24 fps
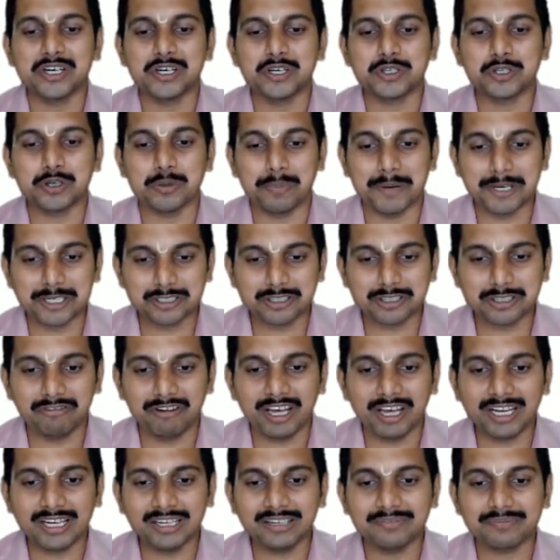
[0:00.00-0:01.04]
So best of
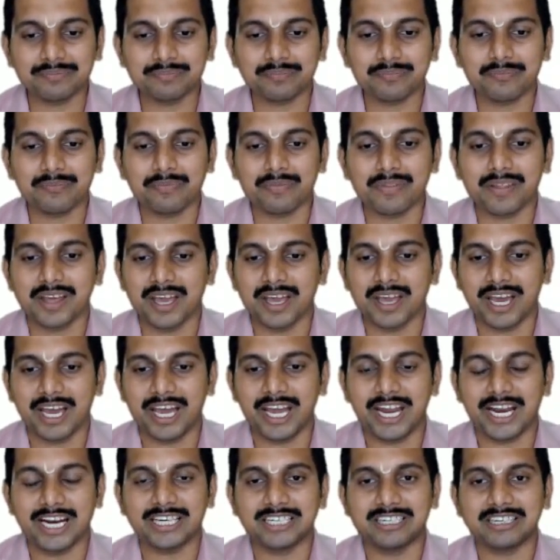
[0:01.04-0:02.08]
luck
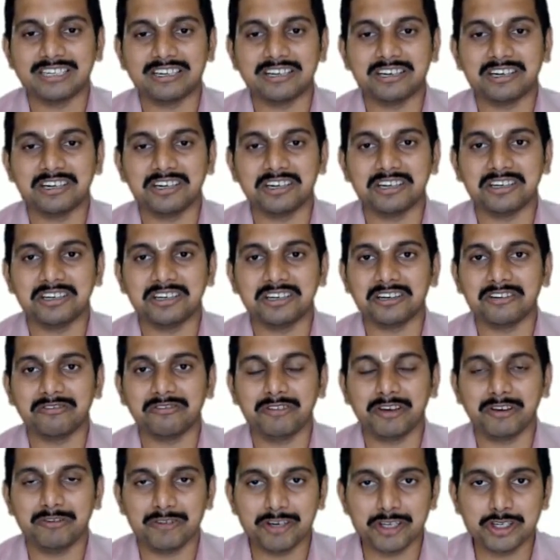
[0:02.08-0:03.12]
and uh,
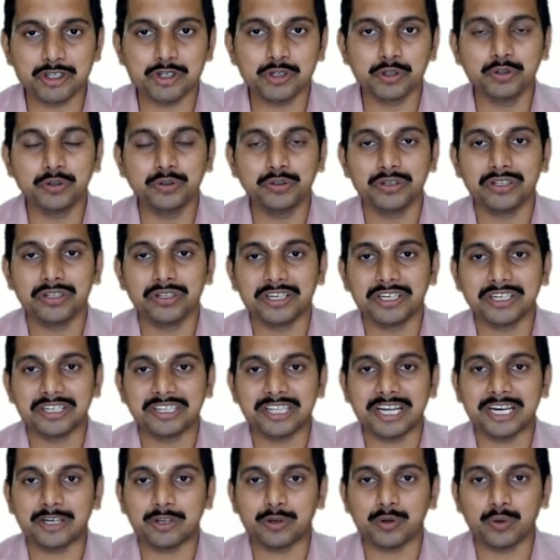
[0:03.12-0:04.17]
we wish you
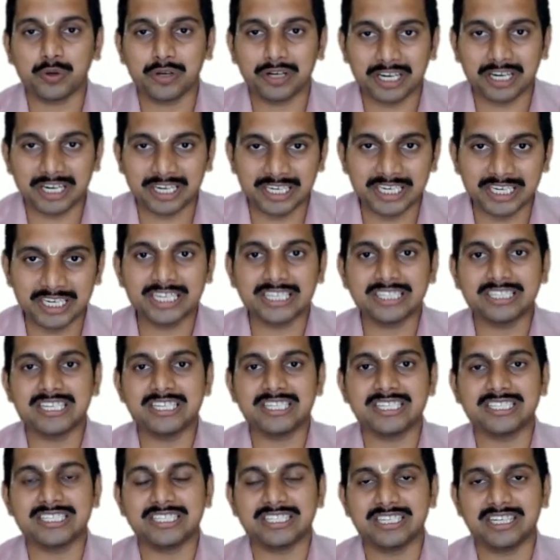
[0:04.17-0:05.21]
that you clear
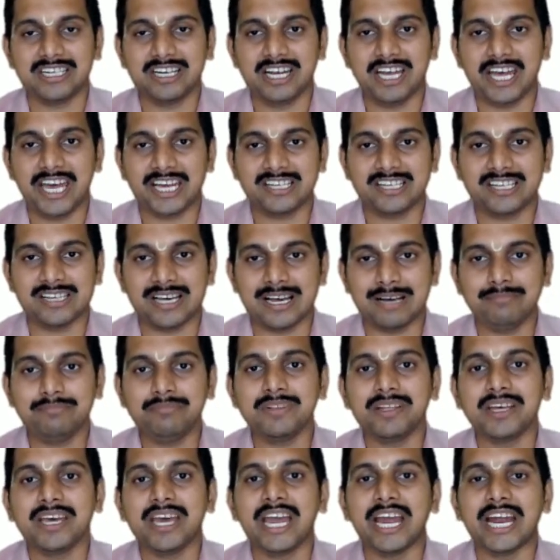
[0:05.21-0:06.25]
this
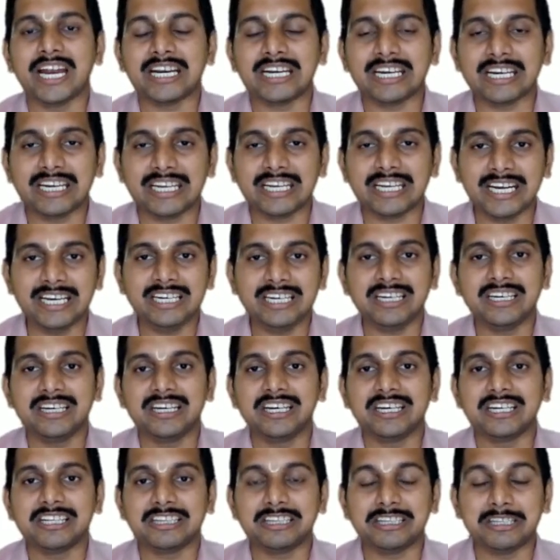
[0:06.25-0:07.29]
exam and get
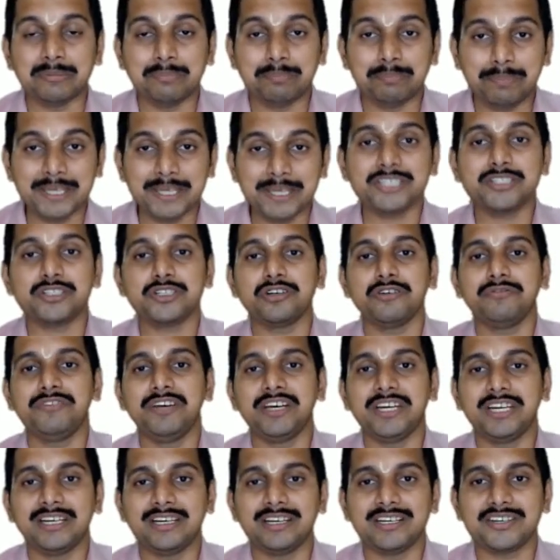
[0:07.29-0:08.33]
the best of
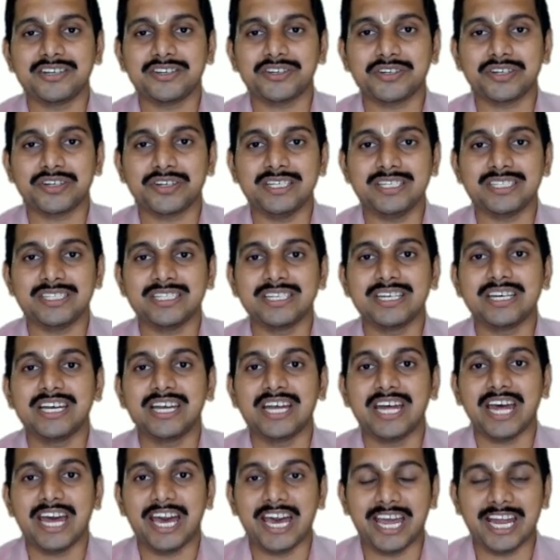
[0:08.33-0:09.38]
the industries
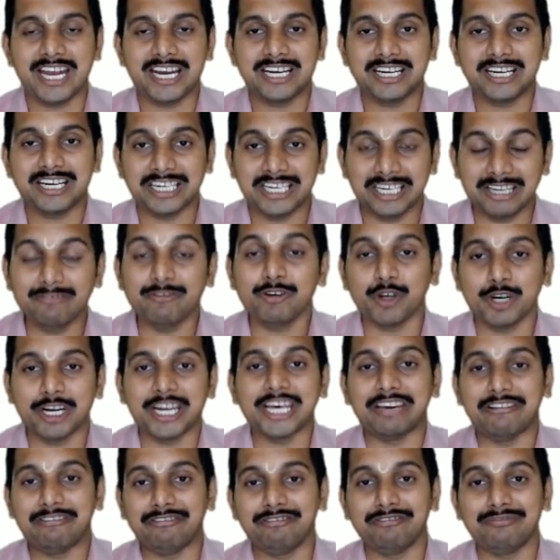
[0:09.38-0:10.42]
and live your
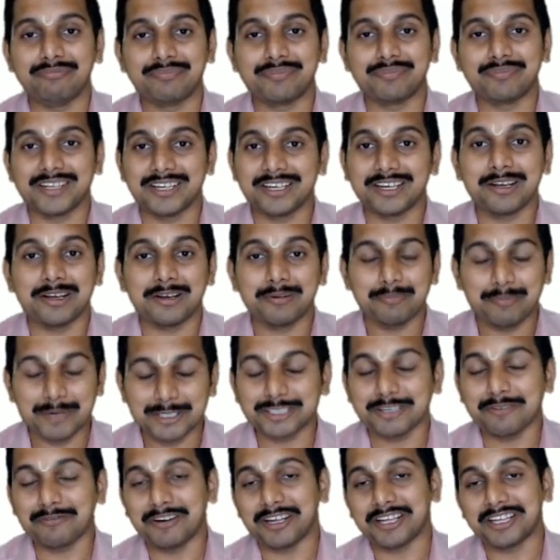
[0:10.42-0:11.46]
life.
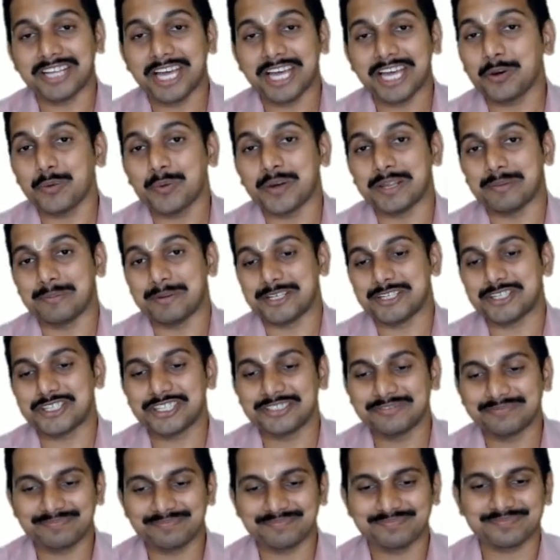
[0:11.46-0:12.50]
Best of luck. Thank you very
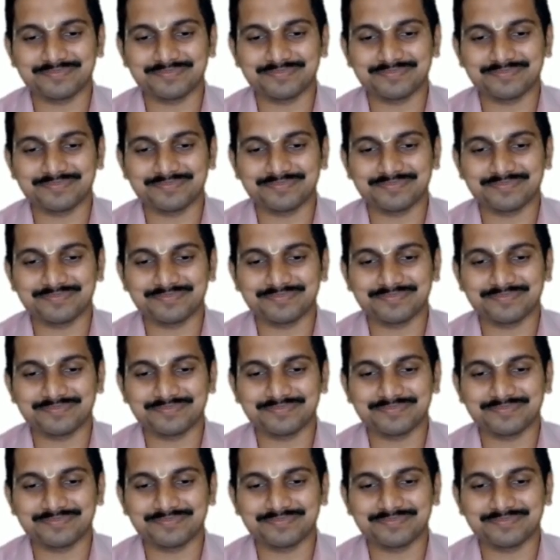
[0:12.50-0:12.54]
much.